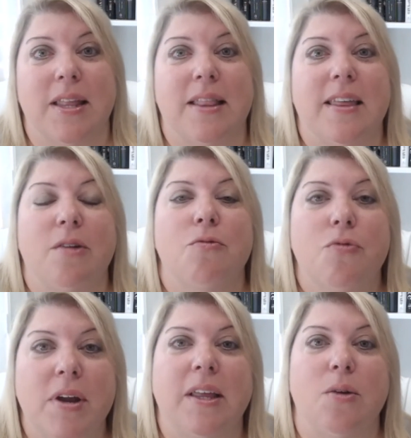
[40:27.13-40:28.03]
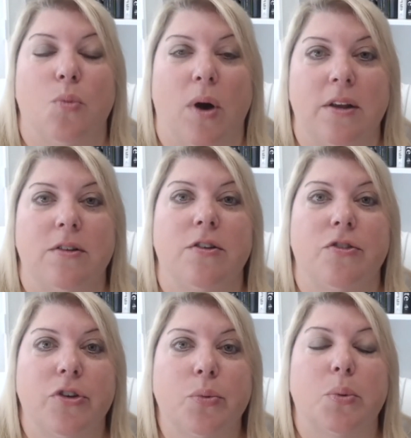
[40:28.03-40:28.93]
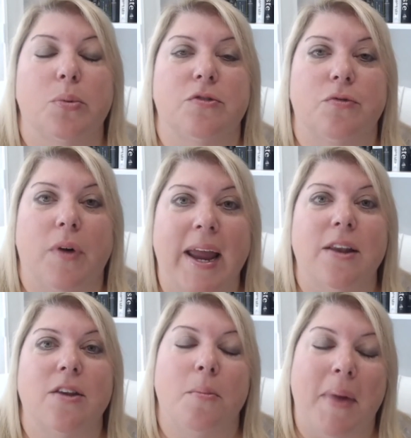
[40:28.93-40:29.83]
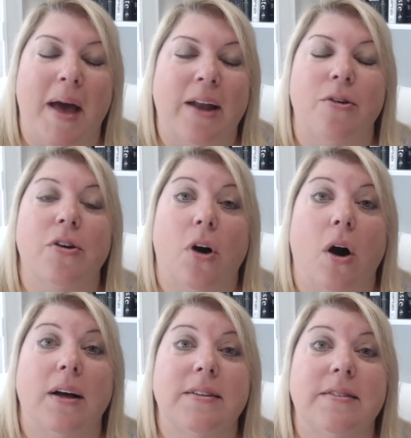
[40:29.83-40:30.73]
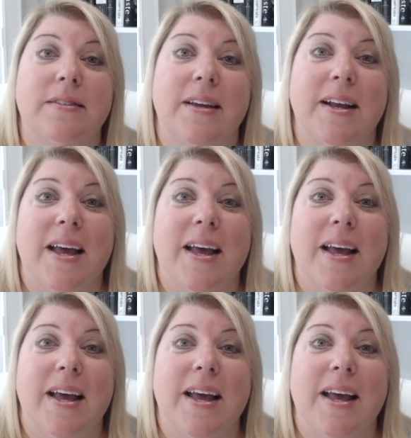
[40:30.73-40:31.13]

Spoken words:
that they really wanted to do what was right no matter the cost.